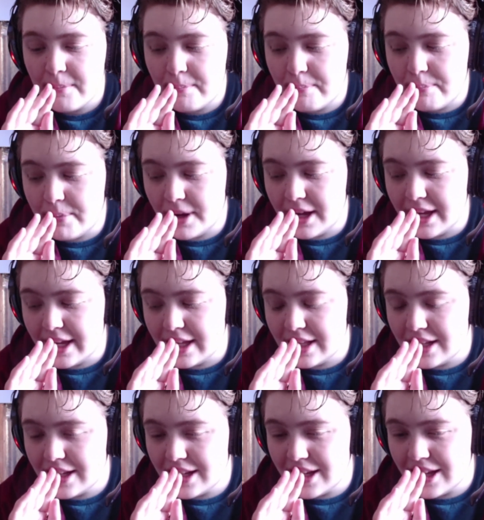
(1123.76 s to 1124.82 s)
But
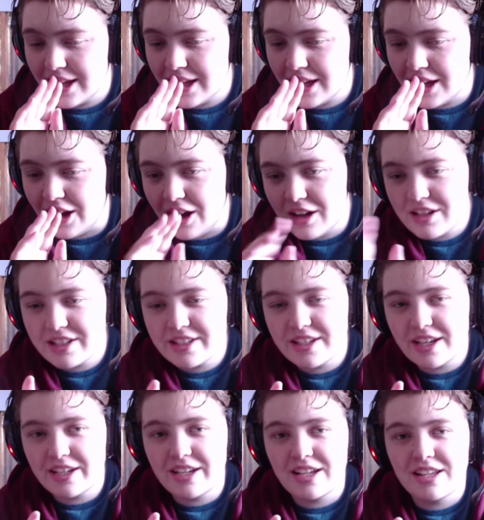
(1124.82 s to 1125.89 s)
all of a
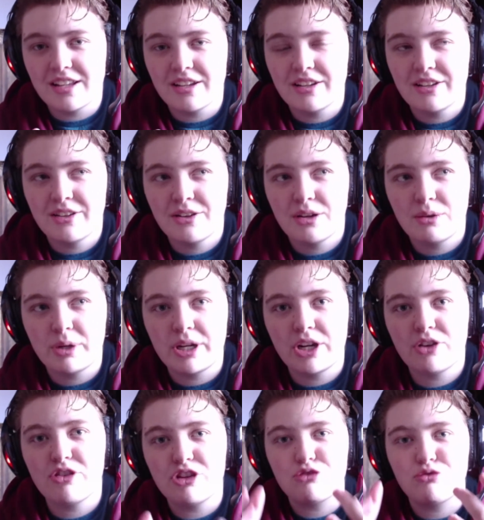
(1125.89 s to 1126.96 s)
sudden, we
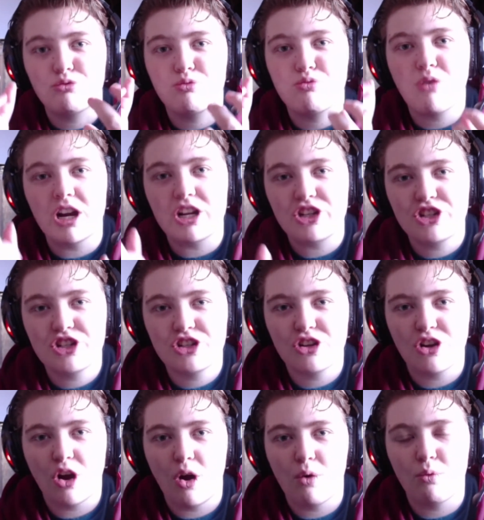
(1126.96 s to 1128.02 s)
hear this rush
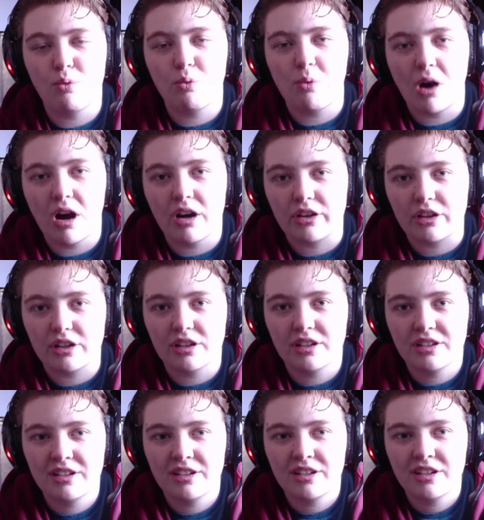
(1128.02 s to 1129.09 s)
of water.
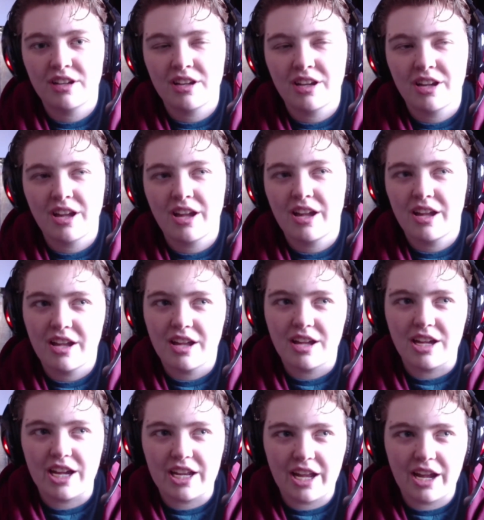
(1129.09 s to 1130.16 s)

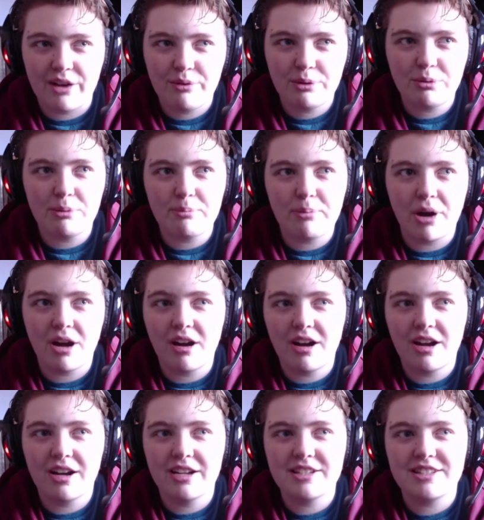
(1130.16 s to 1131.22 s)
And everyone
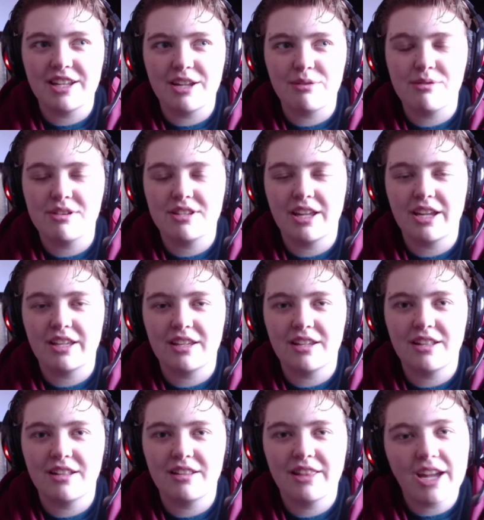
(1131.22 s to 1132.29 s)
paused and was like,
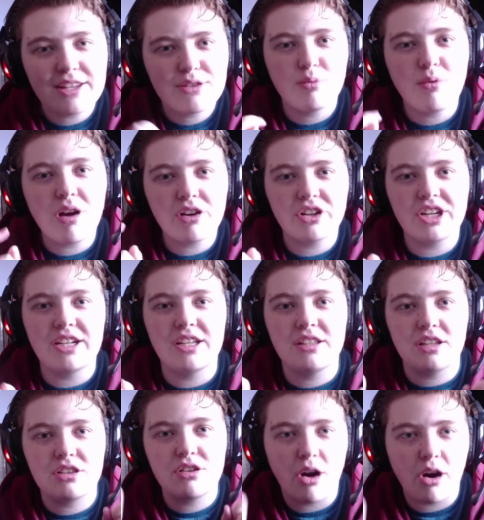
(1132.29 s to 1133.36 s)
that's water hitting
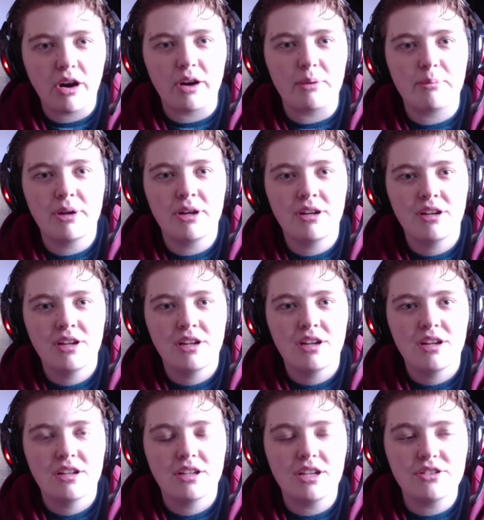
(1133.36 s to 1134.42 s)
the tarp.
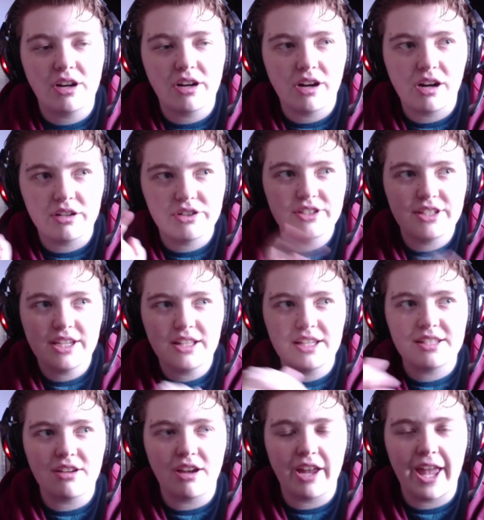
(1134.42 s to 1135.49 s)
Because our
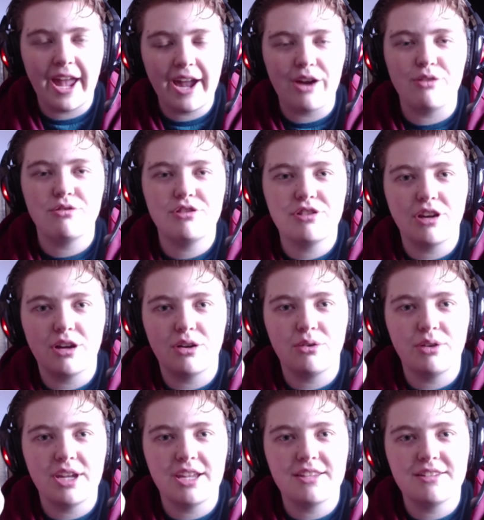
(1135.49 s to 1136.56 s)
ceiling's out, so
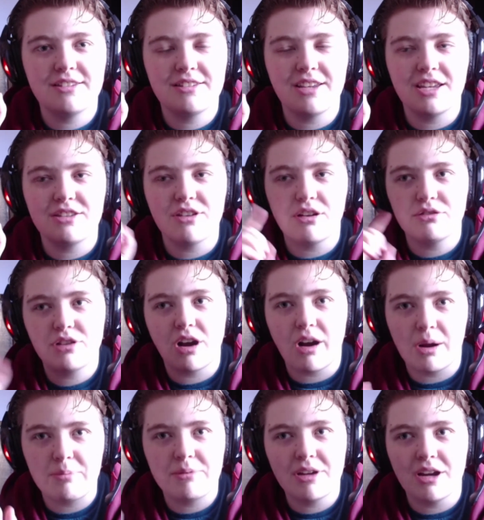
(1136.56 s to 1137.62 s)
it's all
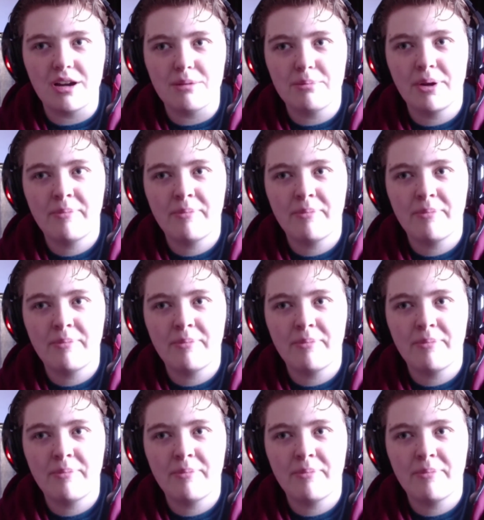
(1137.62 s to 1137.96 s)
tarped up.